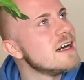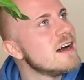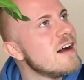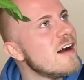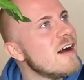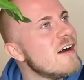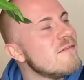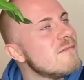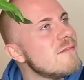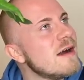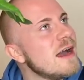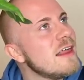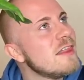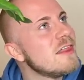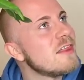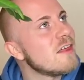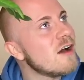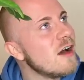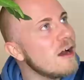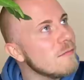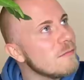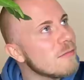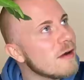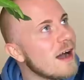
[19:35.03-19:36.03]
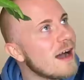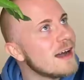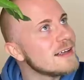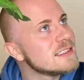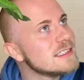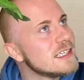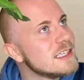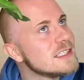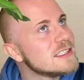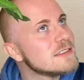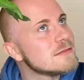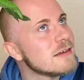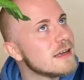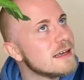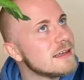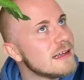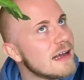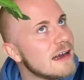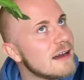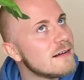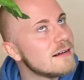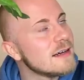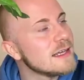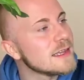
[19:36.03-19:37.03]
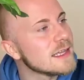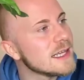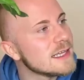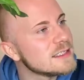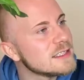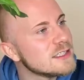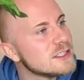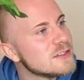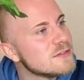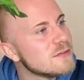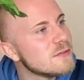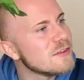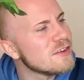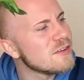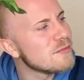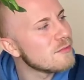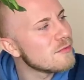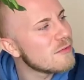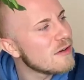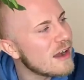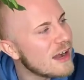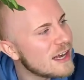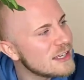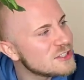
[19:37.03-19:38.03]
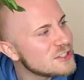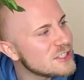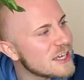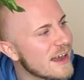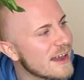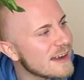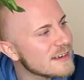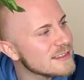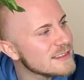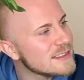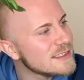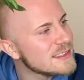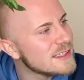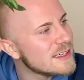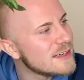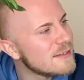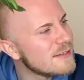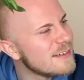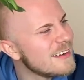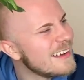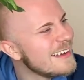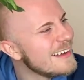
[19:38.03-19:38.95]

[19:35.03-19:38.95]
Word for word: of my thought process right now, unless it's for a project. So